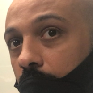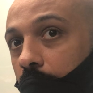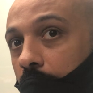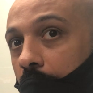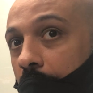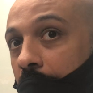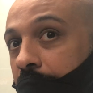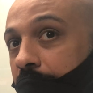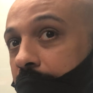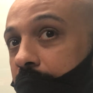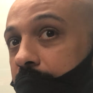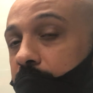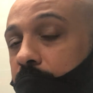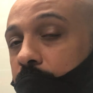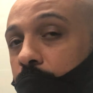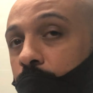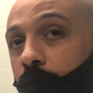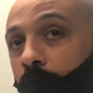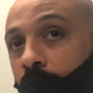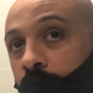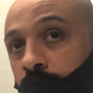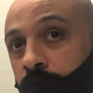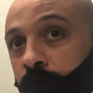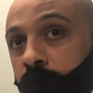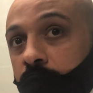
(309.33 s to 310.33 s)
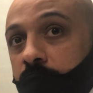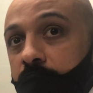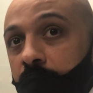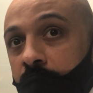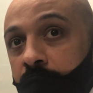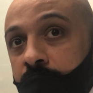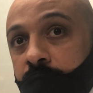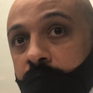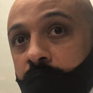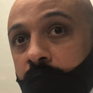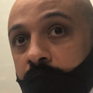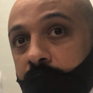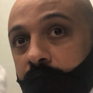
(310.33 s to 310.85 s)
At least you will
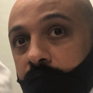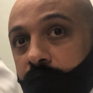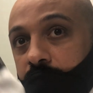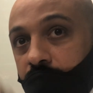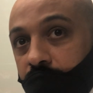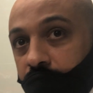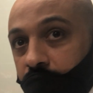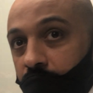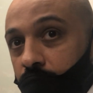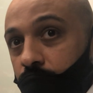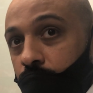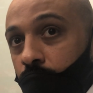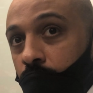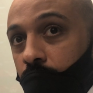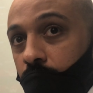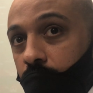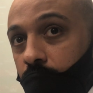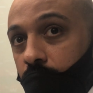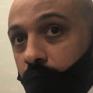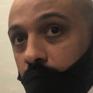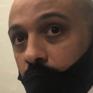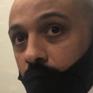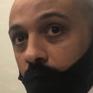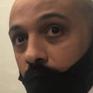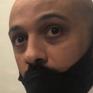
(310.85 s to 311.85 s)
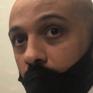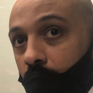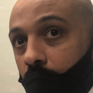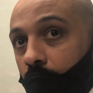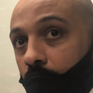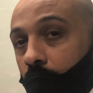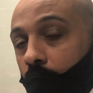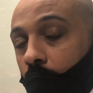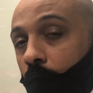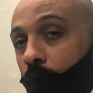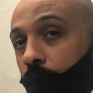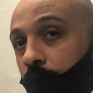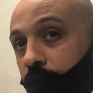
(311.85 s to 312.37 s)
understand this network
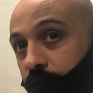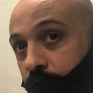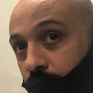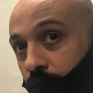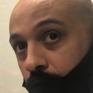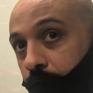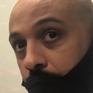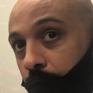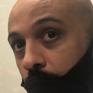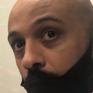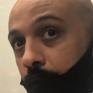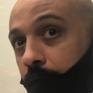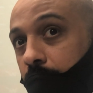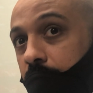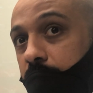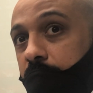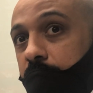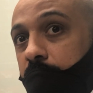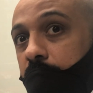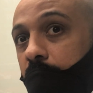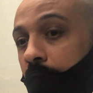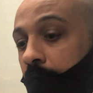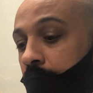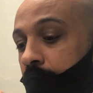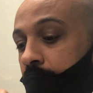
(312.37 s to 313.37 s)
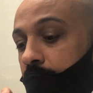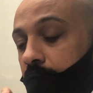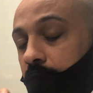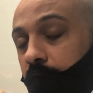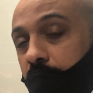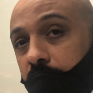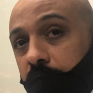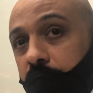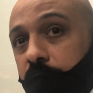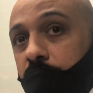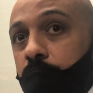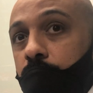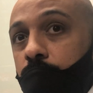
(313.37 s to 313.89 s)
of your property and
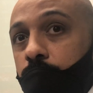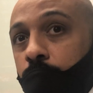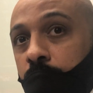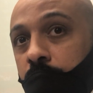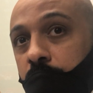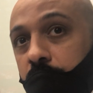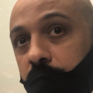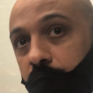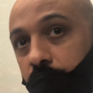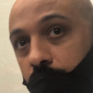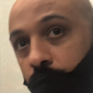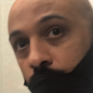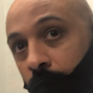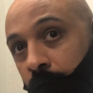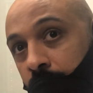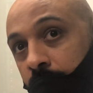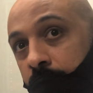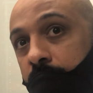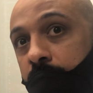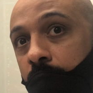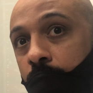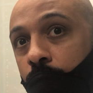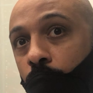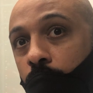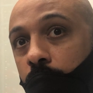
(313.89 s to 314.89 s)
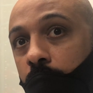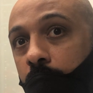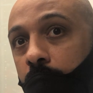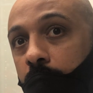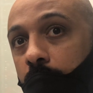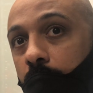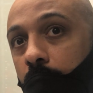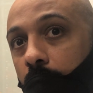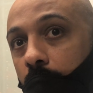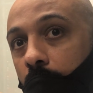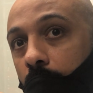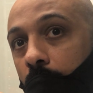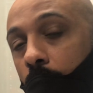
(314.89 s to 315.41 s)
each switch, what is the model,
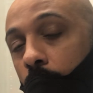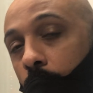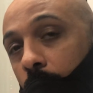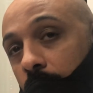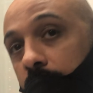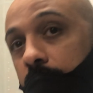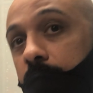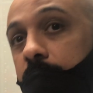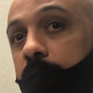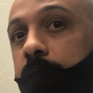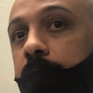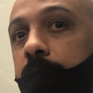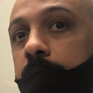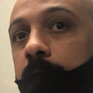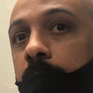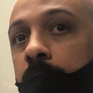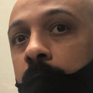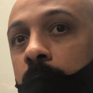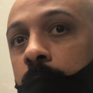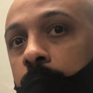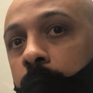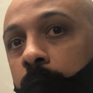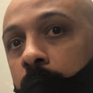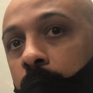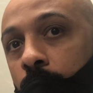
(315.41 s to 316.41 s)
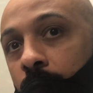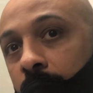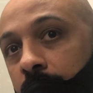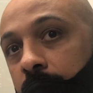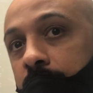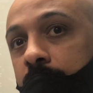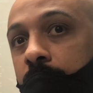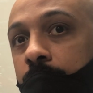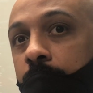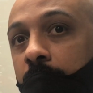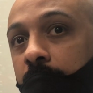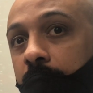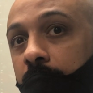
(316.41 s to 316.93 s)
what is serial number, what is
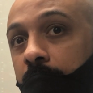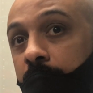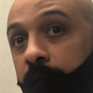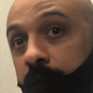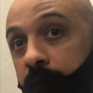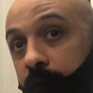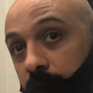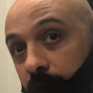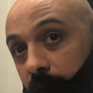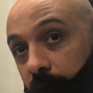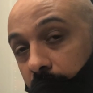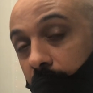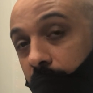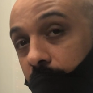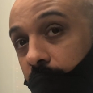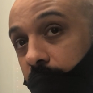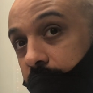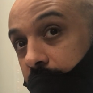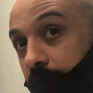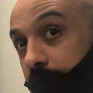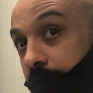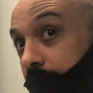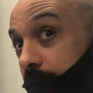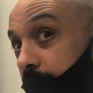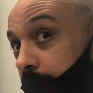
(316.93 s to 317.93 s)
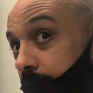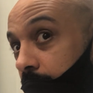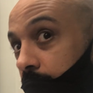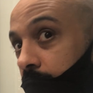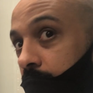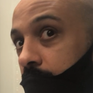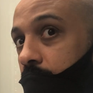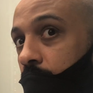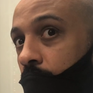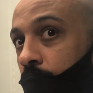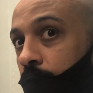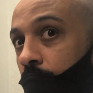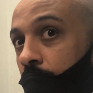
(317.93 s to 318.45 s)
the MAC address, the
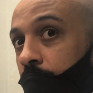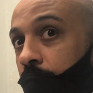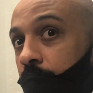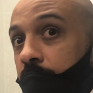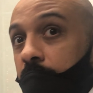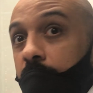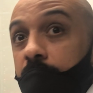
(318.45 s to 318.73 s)
details of everything.